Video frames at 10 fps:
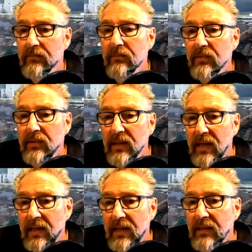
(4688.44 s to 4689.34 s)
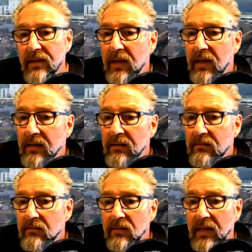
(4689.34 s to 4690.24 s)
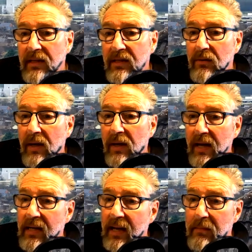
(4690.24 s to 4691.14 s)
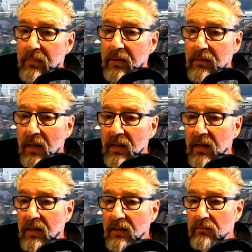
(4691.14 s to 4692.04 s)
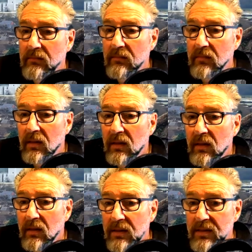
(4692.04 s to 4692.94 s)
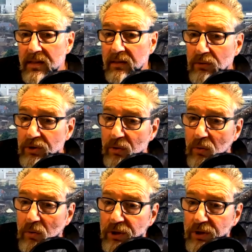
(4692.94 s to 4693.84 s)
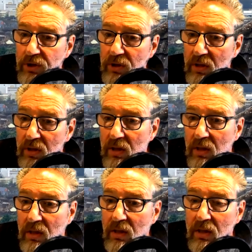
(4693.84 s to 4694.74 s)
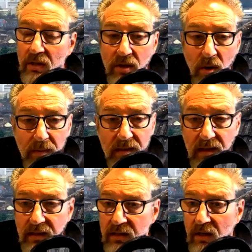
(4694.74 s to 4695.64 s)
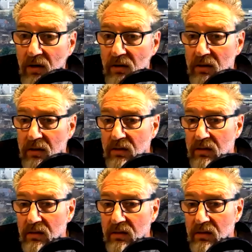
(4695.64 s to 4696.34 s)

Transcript: Thank you, Ken. Thank you, Ed Lambert Munger, Neil George, Thomas Hiscox,